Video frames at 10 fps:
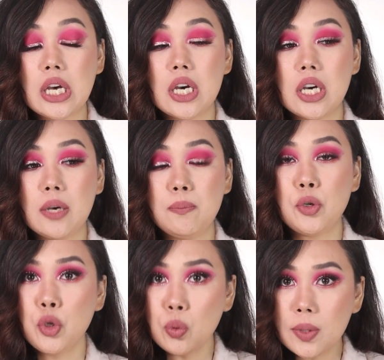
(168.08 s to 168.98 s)

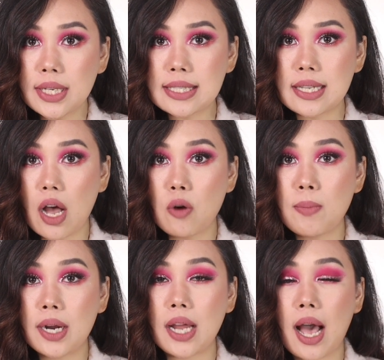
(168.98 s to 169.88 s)
2 weeks now,
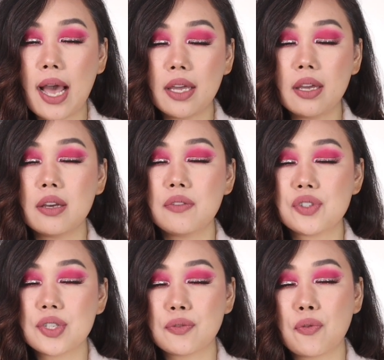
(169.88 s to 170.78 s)
but I have
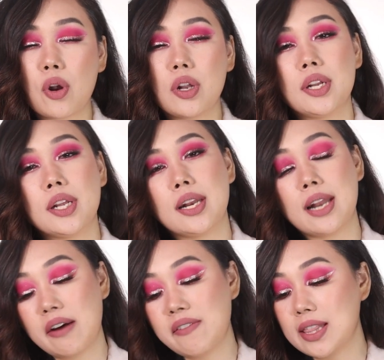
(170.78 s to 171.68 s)
just fallen in
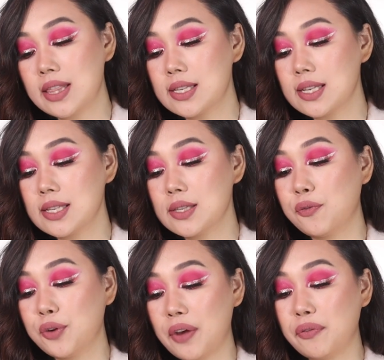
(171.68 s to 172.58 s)
love, and this is the
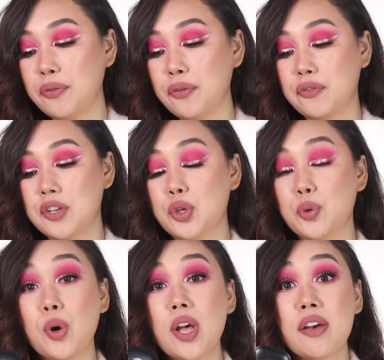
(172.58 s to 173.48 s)
Forever
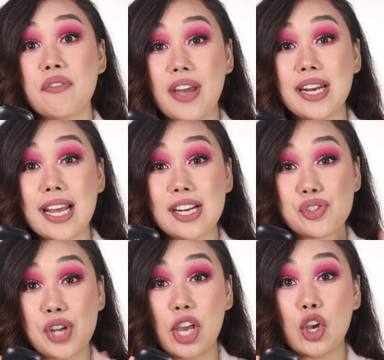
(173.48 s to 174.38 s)
52 Wet and
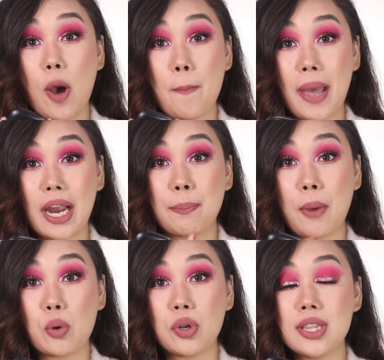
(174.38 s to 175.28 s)
Dry Compact
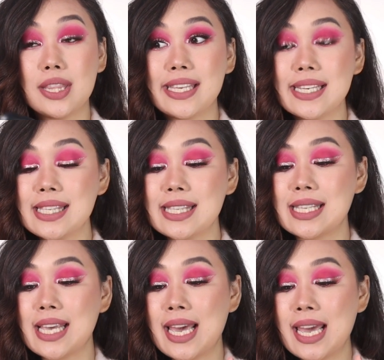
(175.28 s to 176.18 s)
Powder. This
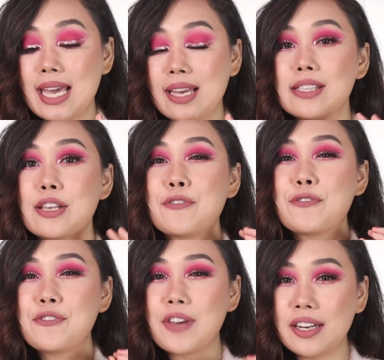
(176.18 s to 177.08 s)
is
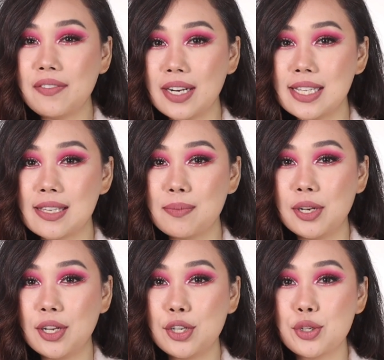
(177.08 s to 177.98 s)
very
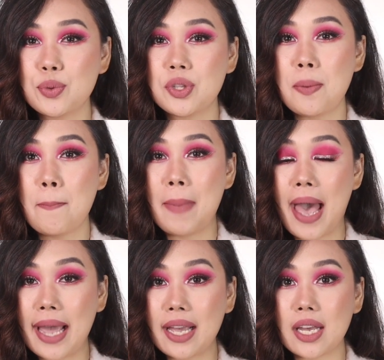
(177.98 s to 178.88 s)
similar to the
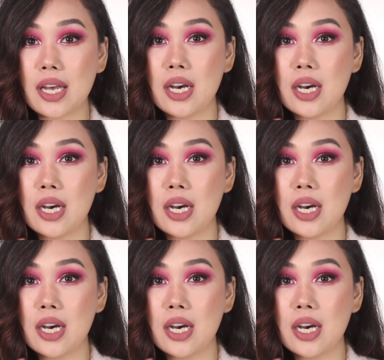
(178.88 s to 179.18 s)
MAC